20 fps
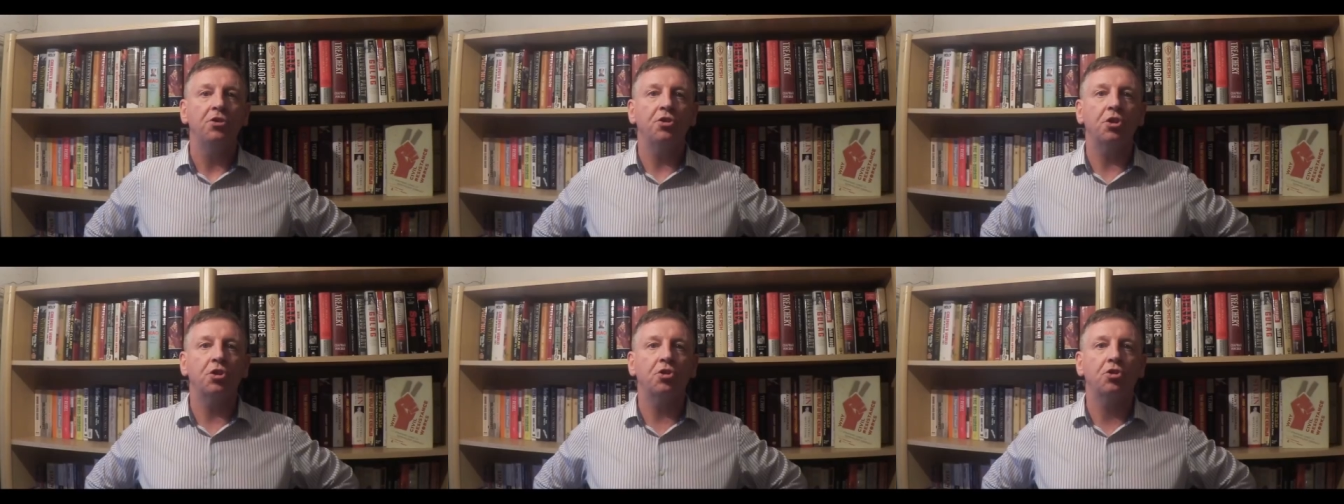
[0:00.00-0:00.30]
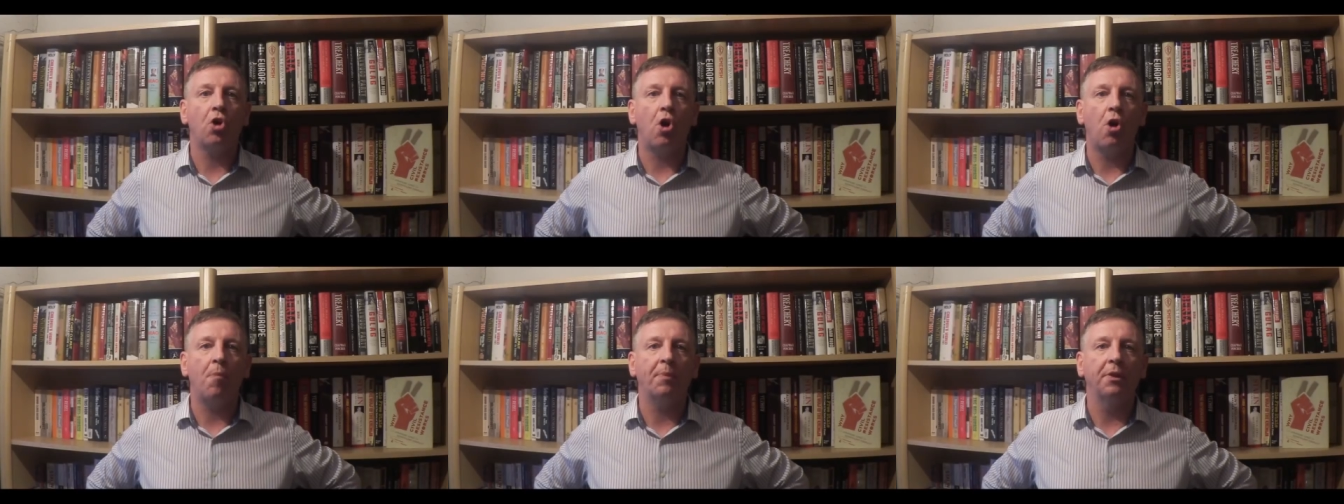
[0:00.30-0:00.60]
to
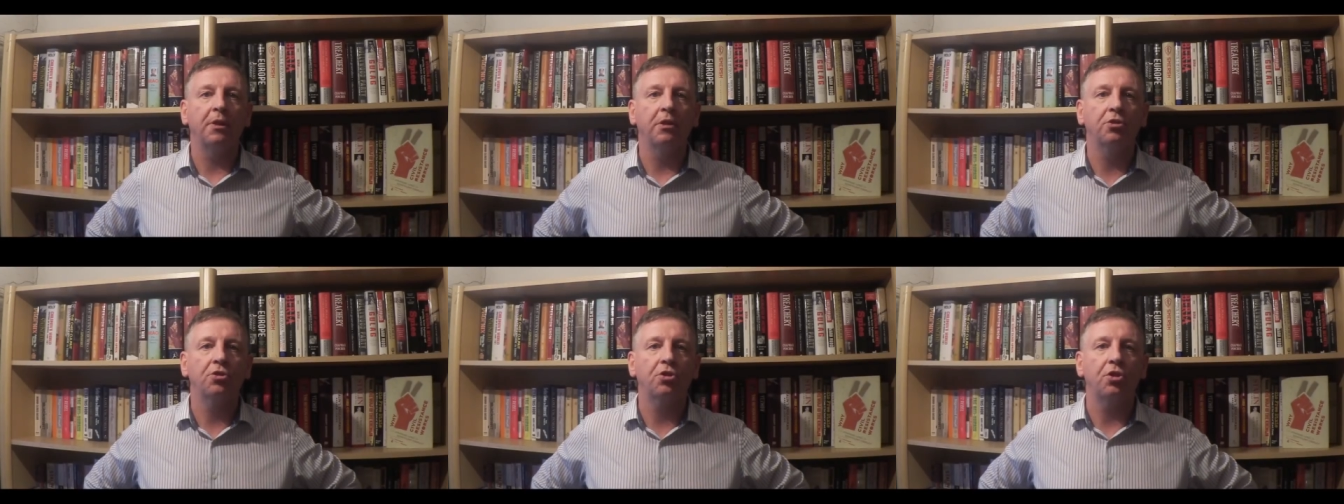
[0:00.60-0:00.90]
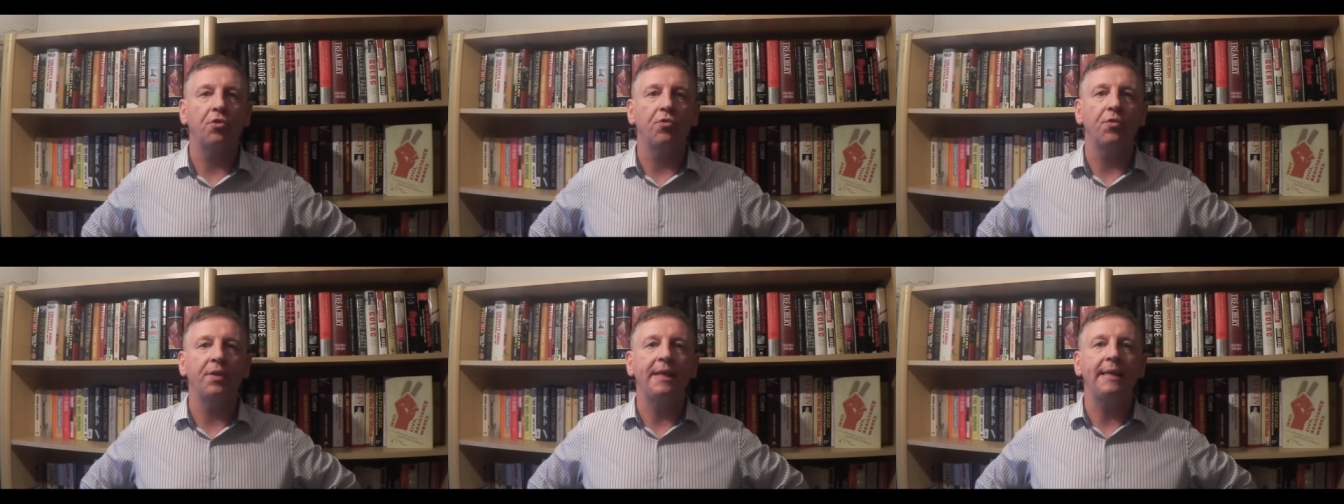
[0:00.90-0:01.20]
topple
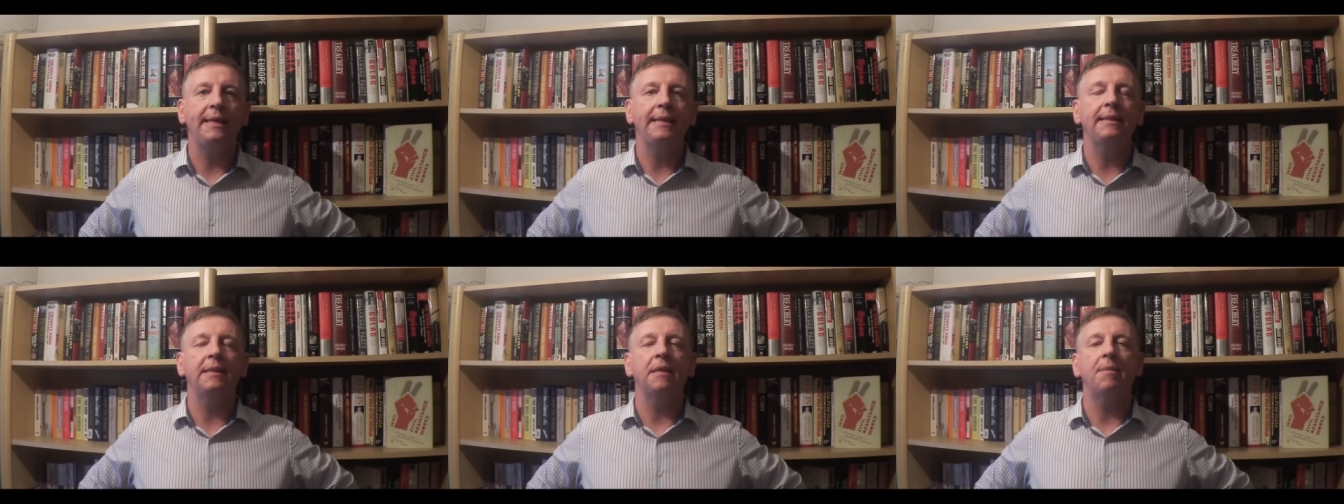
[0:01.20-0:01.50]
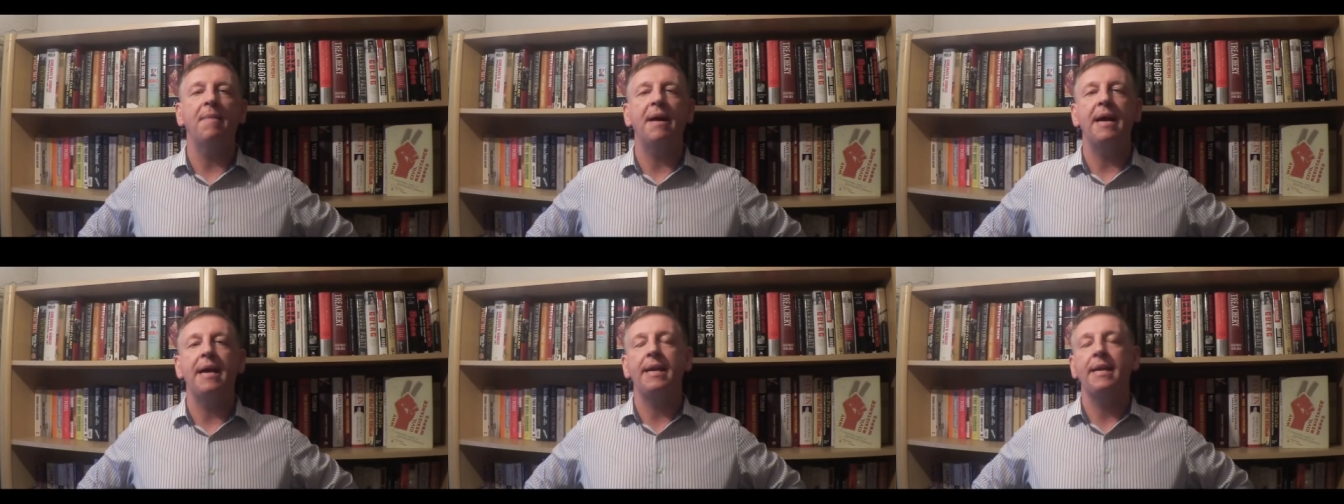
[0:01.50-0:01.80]

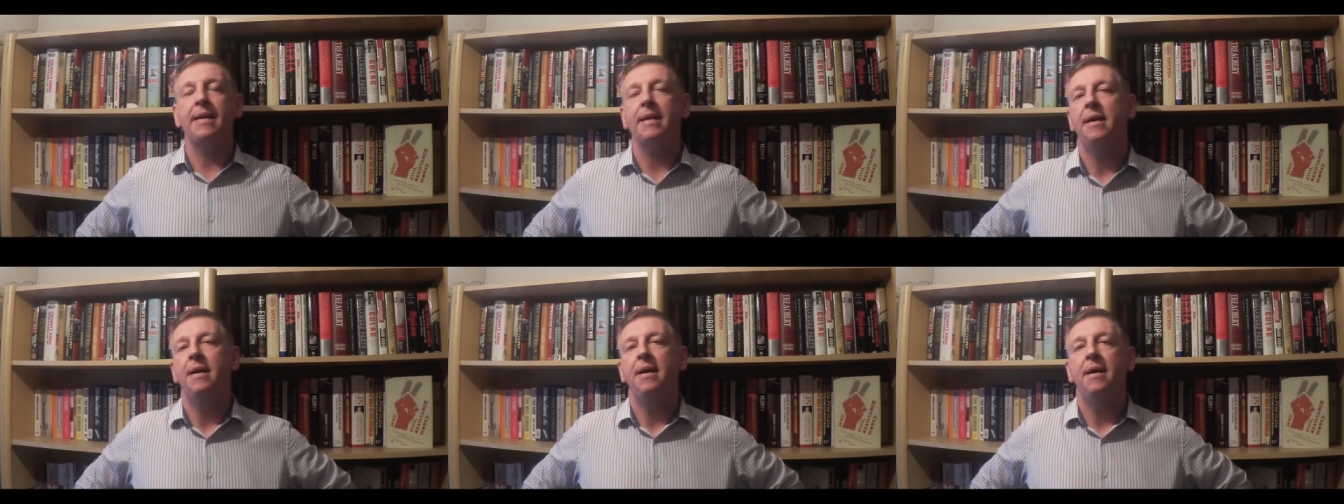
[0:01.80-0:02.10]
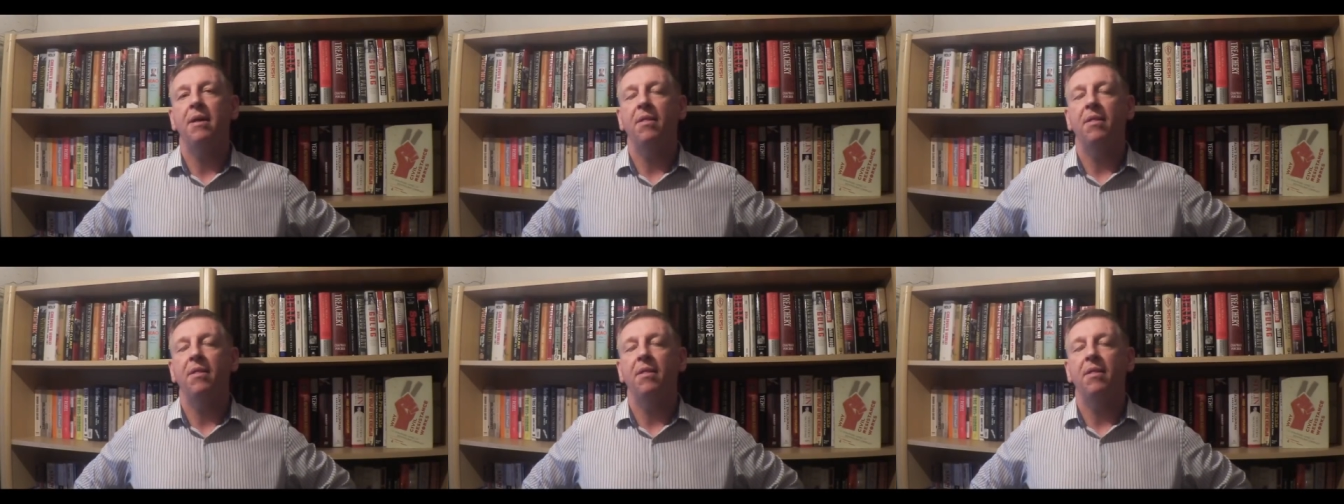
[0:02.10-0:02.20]
Theresa May.